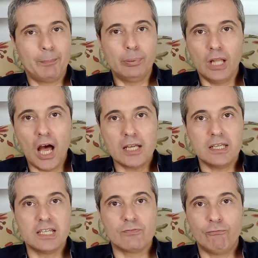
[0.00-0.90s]
The
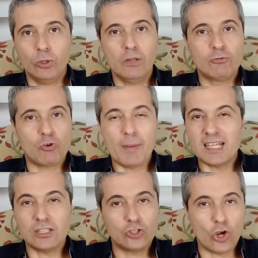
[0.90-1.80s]
plot is full of
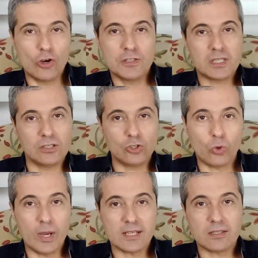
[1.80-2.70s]
dramatic turns and
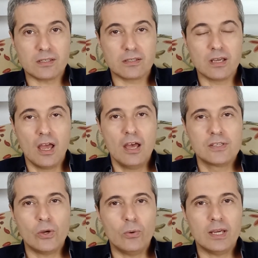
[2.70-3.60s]
twists.
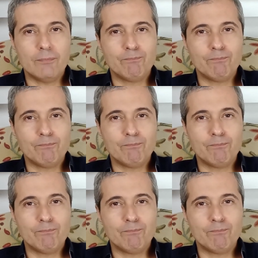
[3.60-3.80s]
So